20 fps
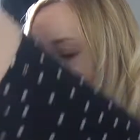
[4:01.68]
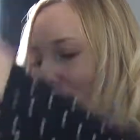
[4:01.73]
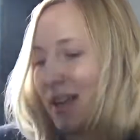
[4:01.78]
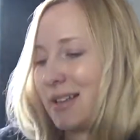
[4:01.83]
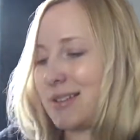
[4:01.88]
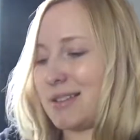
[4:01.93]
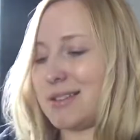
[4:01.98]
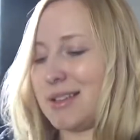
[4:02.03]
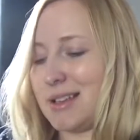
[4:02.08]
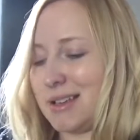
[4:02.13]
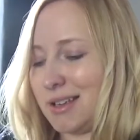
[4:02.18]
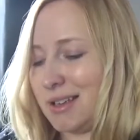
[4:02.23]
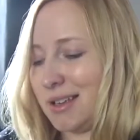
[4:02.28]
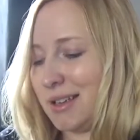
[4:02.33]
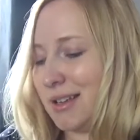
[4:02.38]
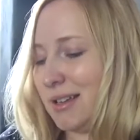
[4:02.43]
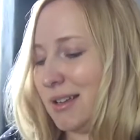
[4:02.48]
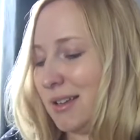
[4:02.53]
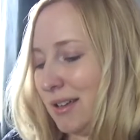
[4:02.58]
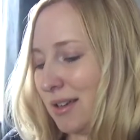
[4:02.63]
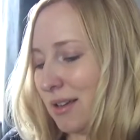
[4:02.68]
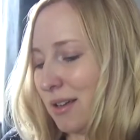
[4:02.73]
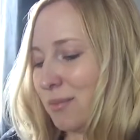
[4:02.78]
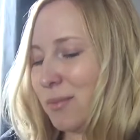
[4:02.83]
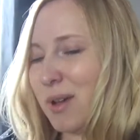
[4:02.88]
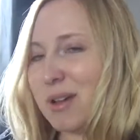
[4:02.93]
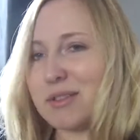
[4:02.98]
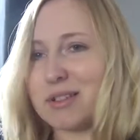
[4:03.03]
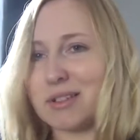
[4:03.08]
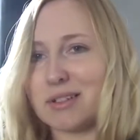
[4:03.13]
Okay, sunny
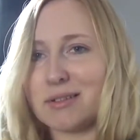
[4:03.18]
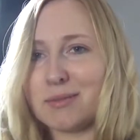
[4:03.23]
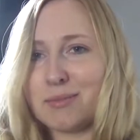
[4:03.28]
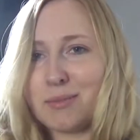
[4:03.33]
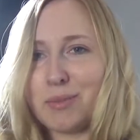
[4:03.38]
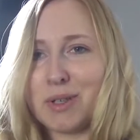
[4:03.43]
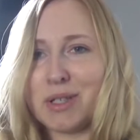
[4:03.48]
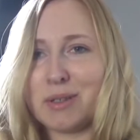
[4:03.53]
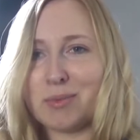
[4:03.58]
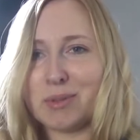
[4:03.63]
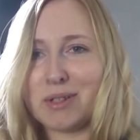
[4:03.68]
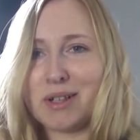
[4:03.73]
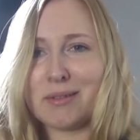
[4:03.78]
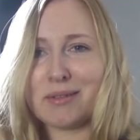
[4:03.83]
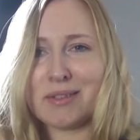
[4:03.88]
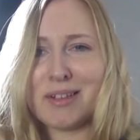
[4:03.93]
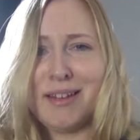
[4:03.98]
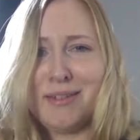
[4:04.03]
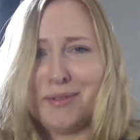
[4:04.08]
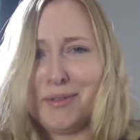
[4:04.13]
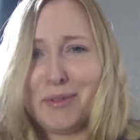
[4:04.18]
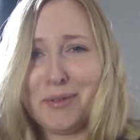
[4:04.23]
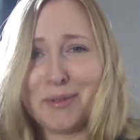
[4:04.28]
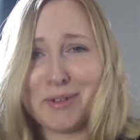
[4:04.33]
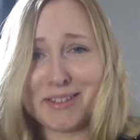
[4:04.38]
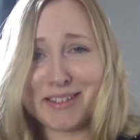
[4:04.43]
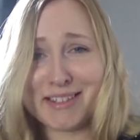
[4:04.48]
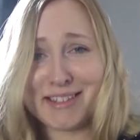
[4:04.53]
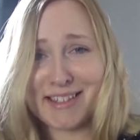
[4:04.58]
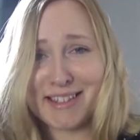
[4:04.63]
American people out there.
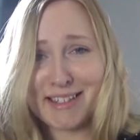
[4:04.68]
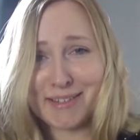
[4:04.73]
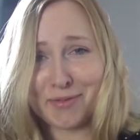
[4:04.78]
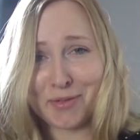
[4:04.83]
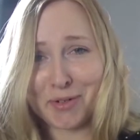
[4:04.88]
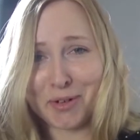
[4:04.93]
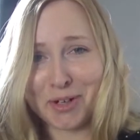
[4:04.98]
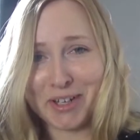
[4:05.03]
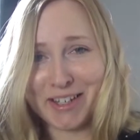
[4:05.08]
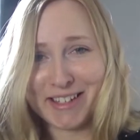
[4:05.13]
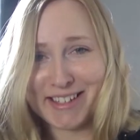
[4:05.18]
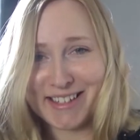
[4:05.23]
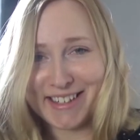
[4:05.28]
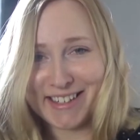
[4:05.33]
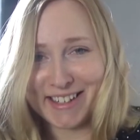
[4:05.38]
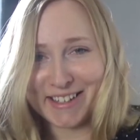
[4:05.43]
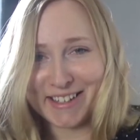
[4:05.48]
What's this voice?